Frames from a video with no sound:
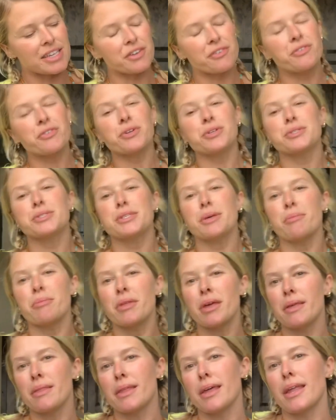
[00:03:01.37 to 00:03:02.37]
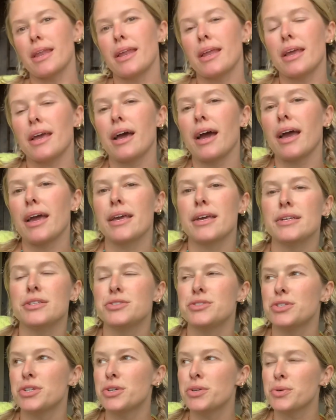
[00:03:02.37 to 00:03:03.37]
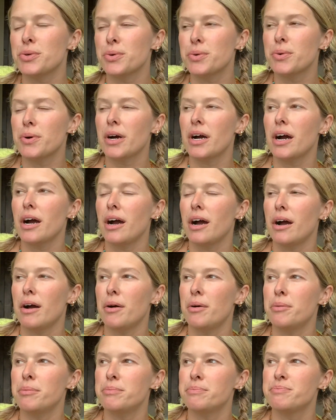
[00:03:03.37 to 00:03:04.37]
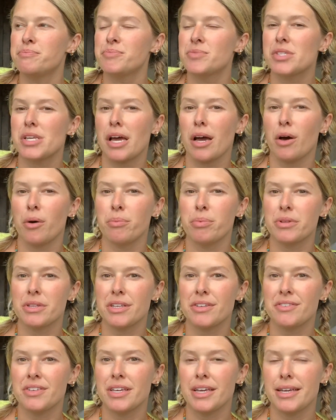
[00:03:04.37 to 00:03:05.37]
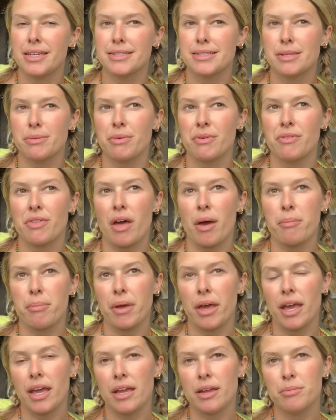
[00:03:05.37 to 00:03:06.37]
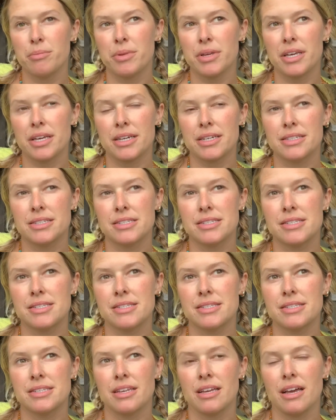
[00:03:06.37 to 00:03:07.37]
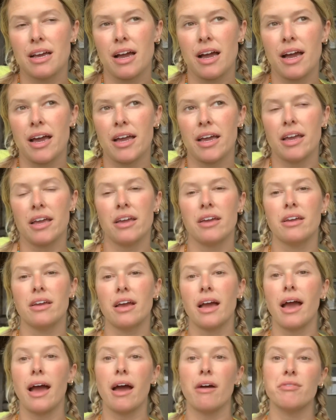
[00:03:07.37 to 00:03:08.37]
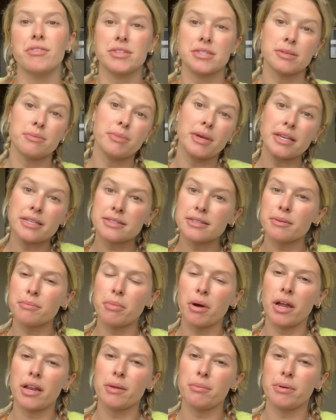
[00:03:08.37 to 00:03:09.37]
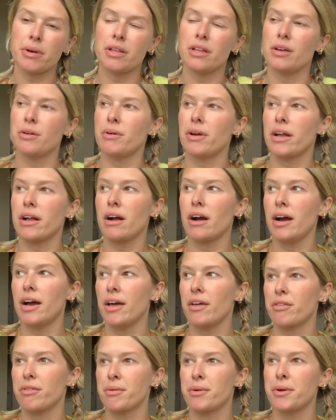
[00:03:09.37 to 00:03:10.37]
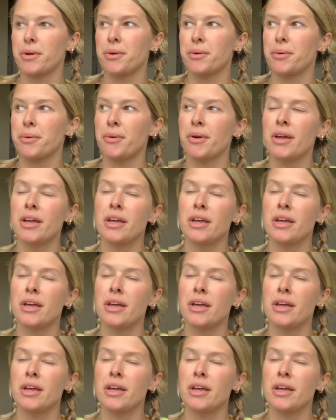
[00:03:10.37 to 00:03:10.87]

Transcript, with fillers: if there's something that I can do um, to help alleviate some of that pain because I have this amazing body pillow I got through